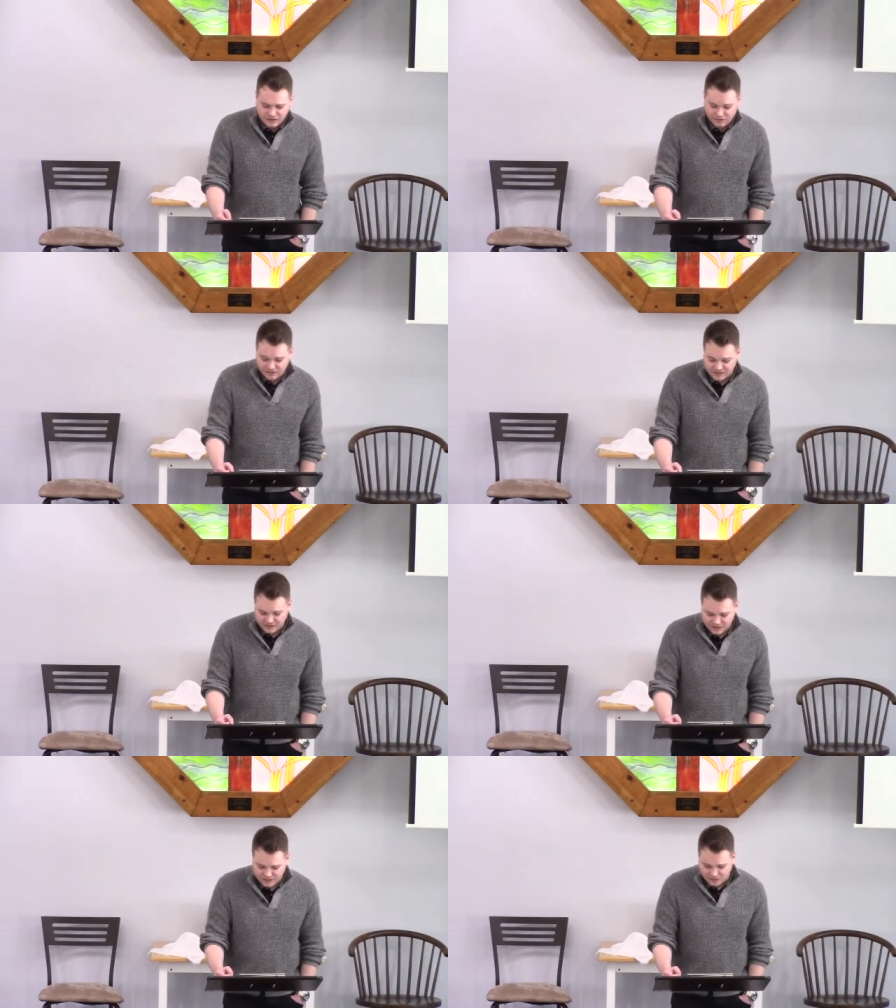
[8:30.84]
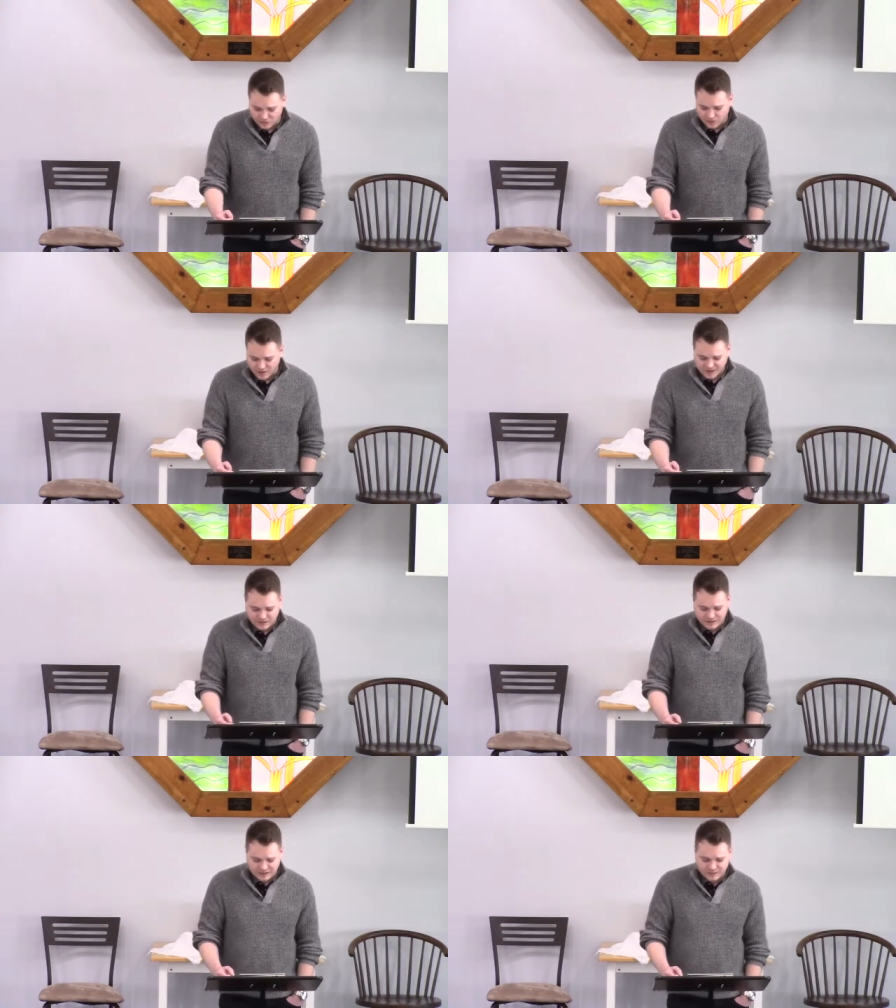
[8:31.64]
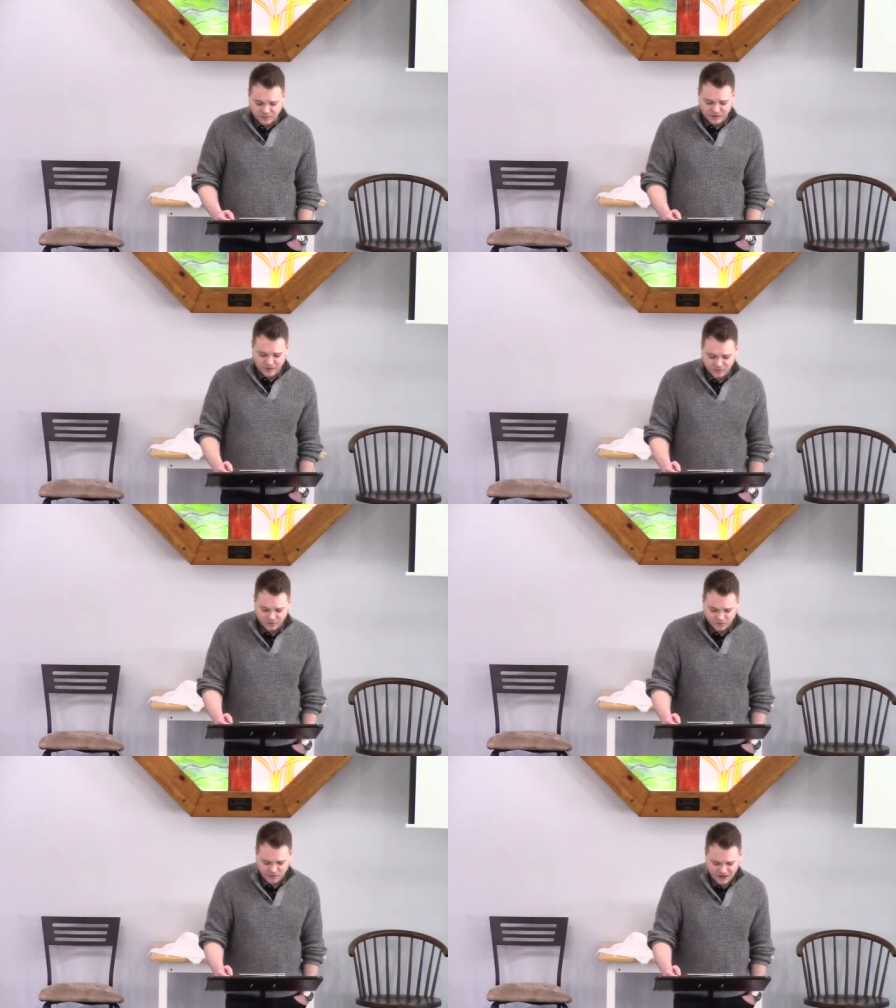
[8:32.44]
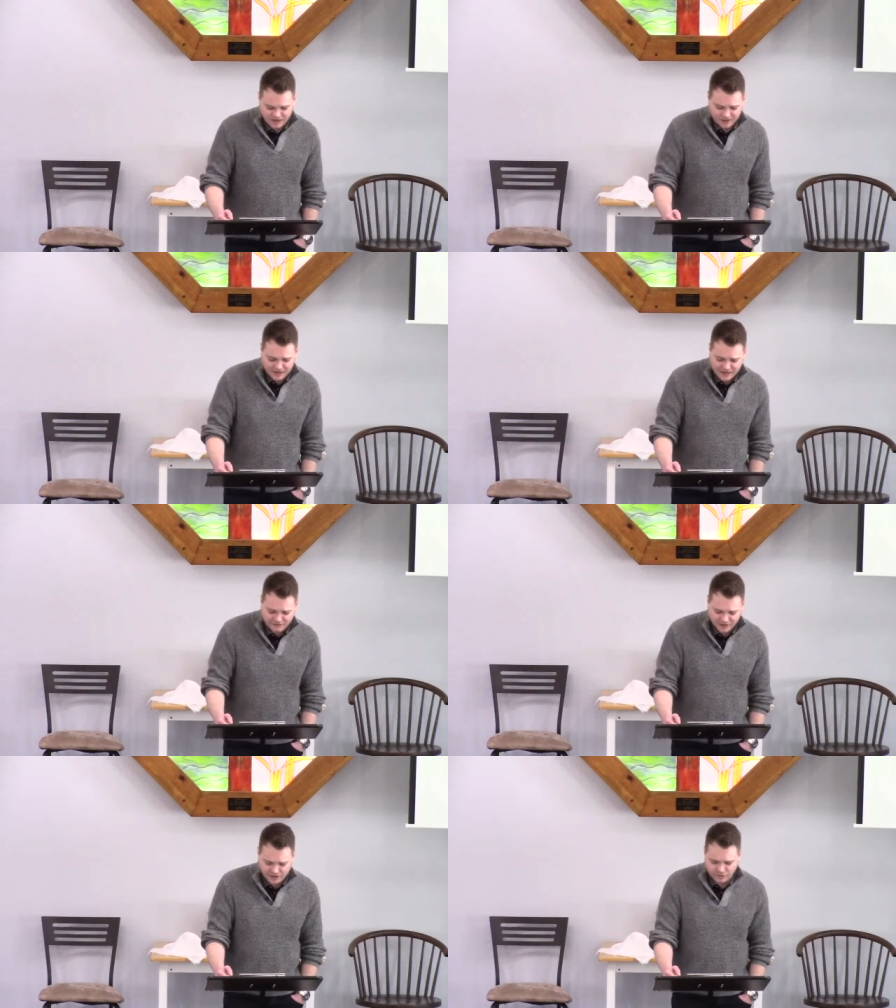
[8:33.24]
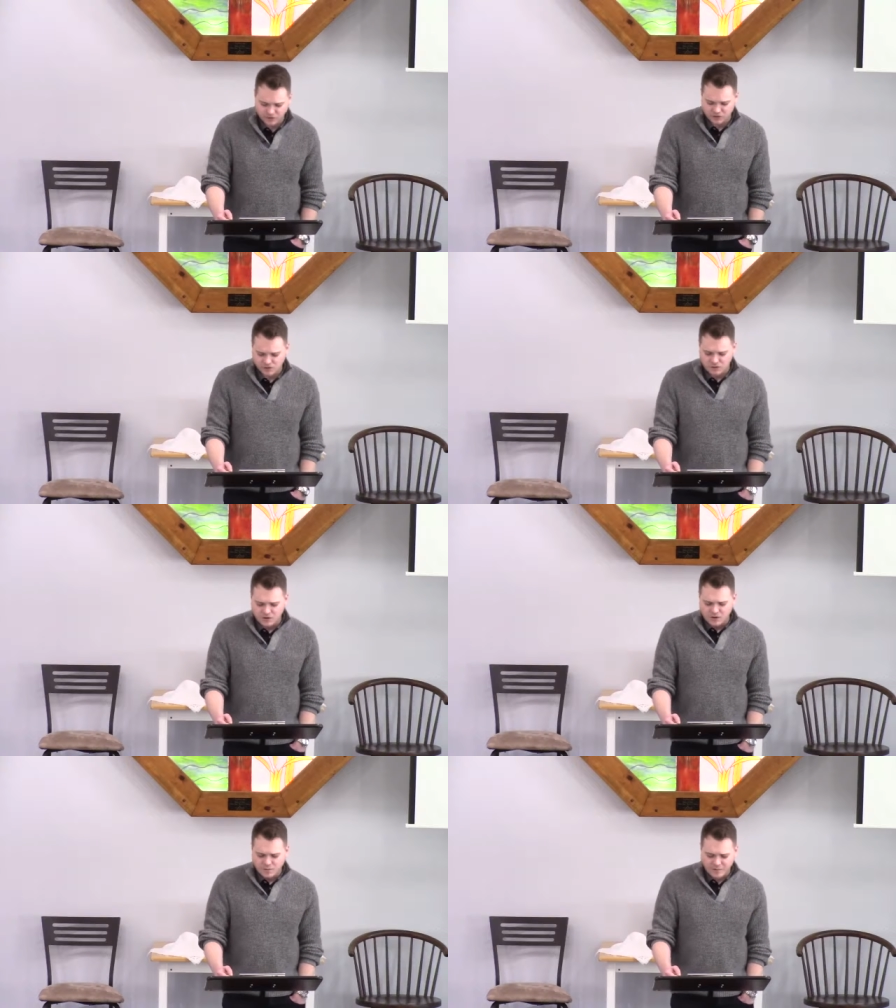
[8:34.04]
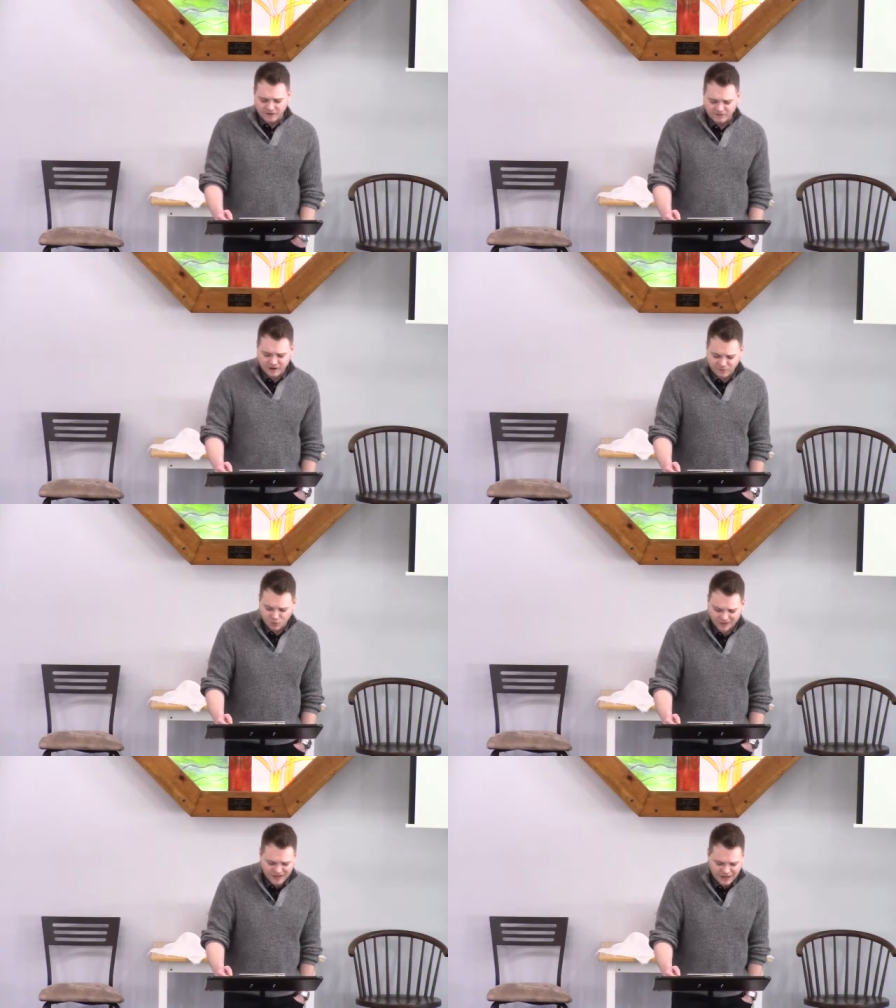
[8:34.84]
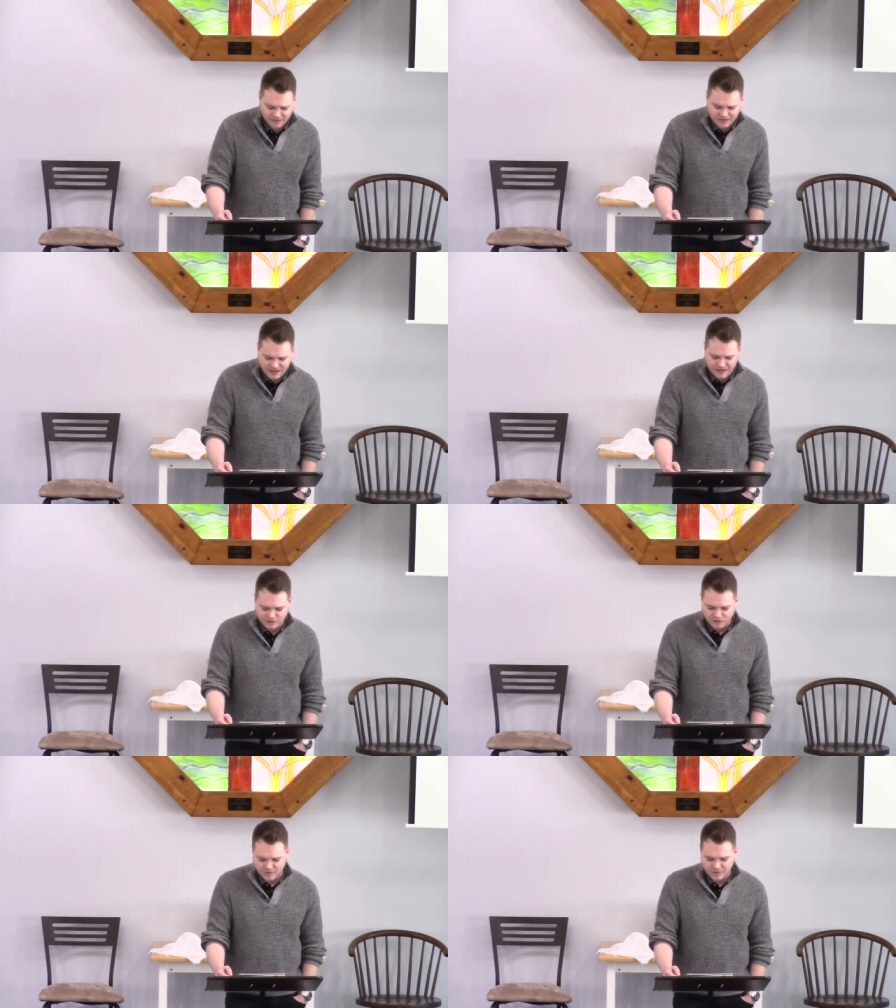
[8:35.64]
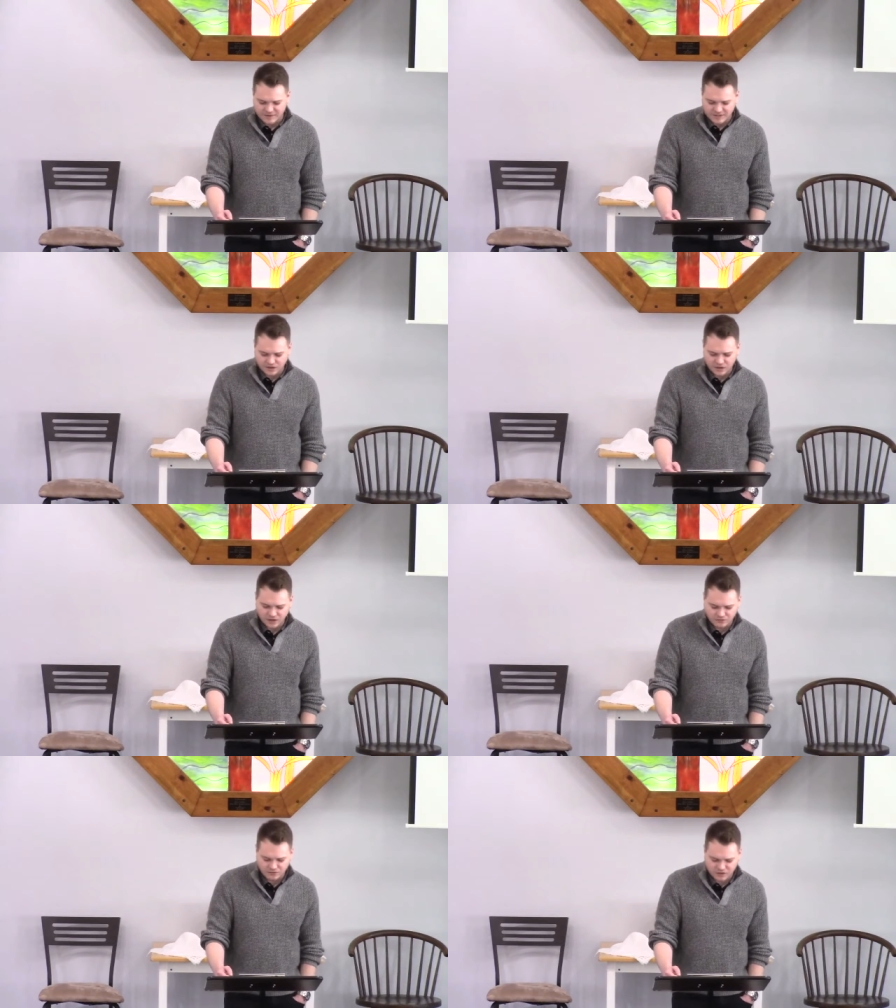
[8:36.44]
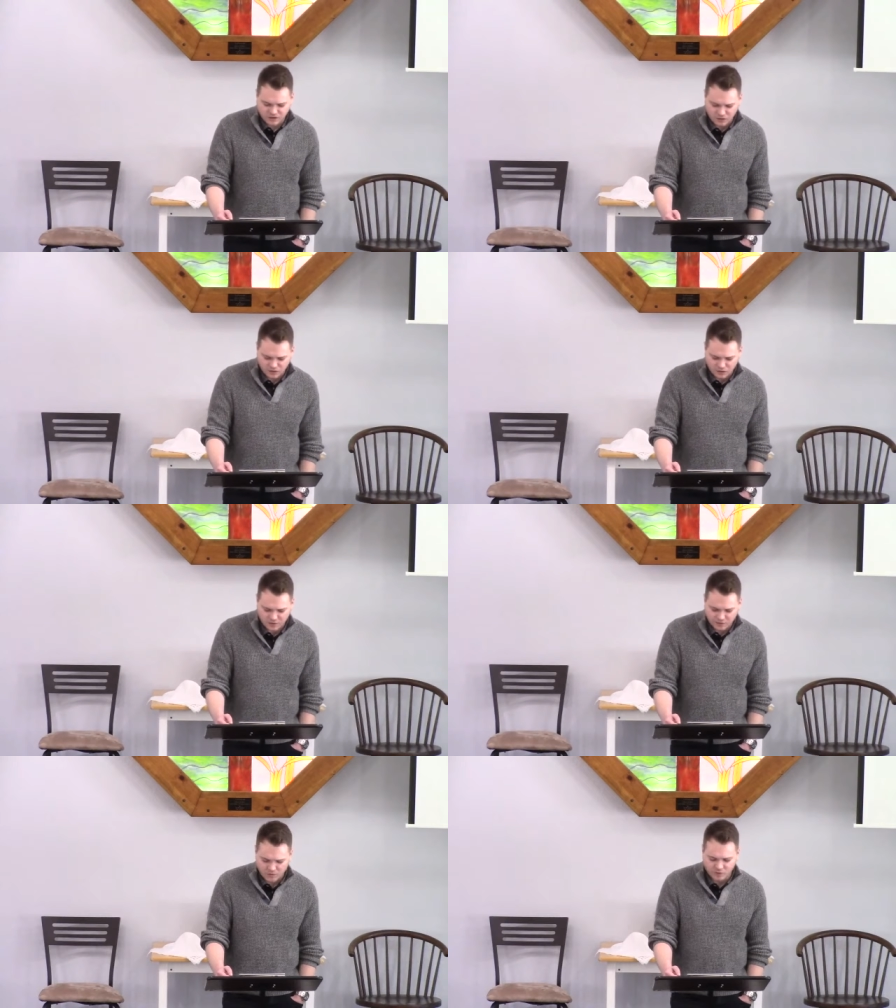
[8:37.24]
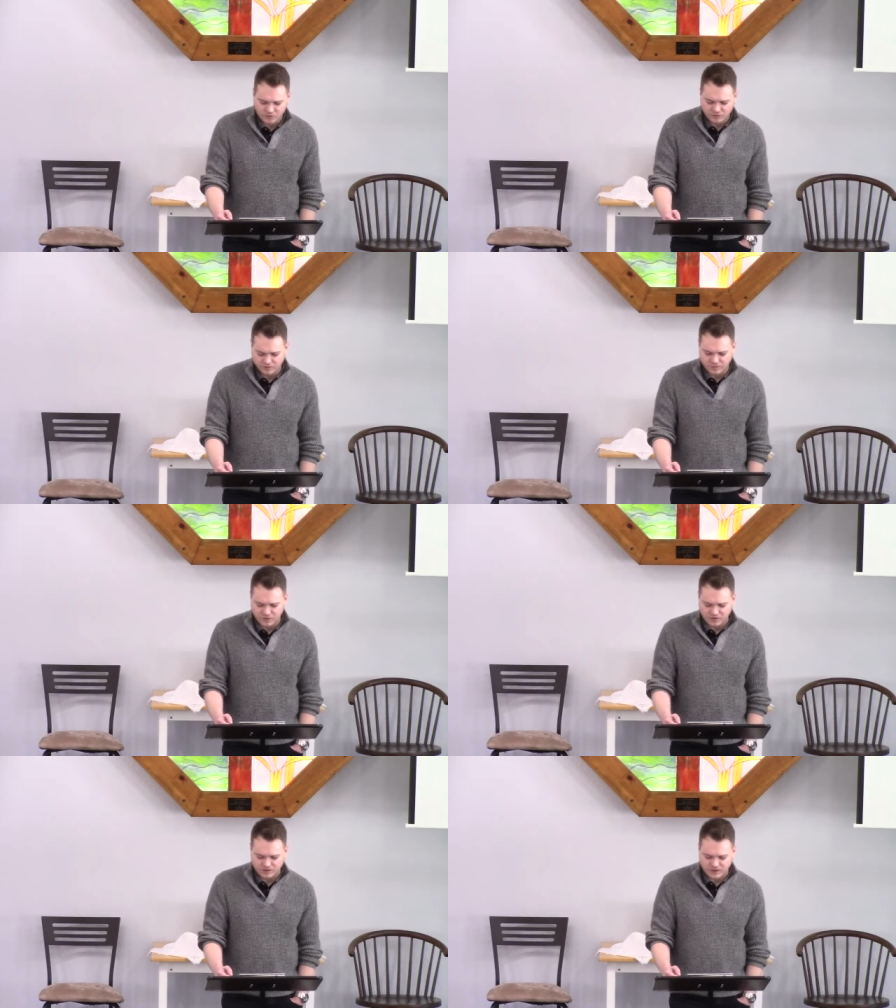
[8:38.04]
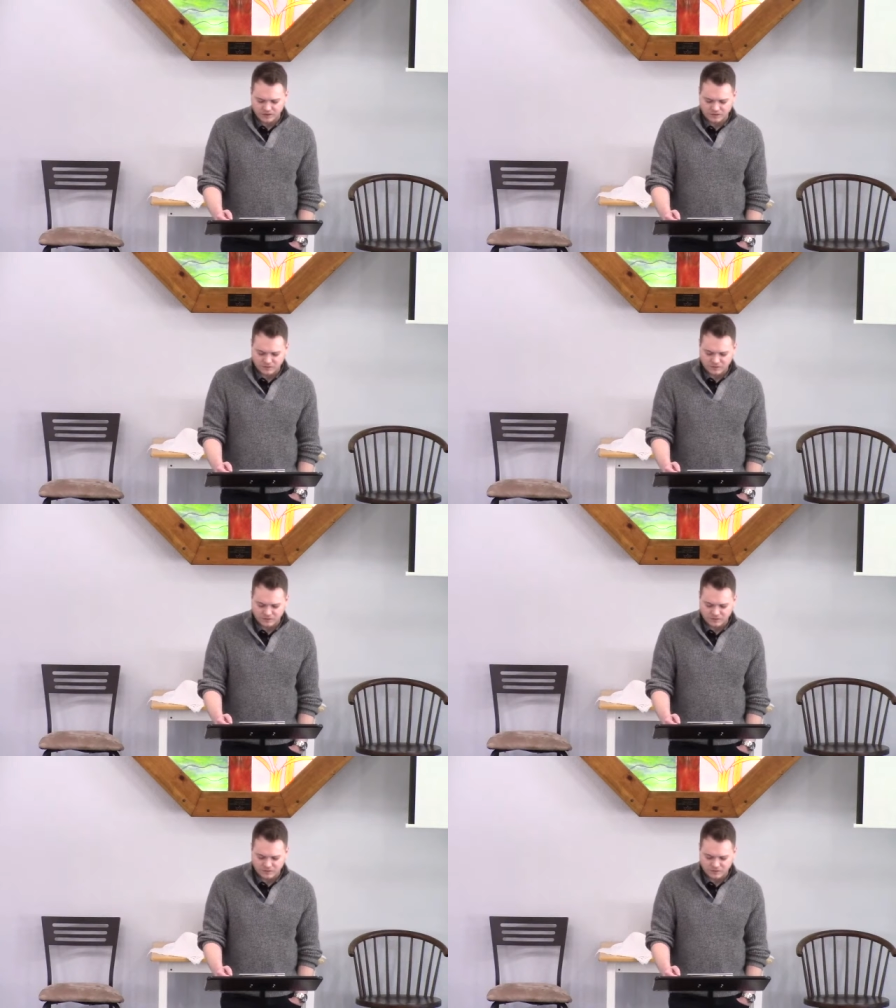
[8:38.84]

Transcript: If he sins, I will correct and discipline him with a rod like any father would do but my favor will not be taken from him as I took it from Saul, whom I removed from your sight.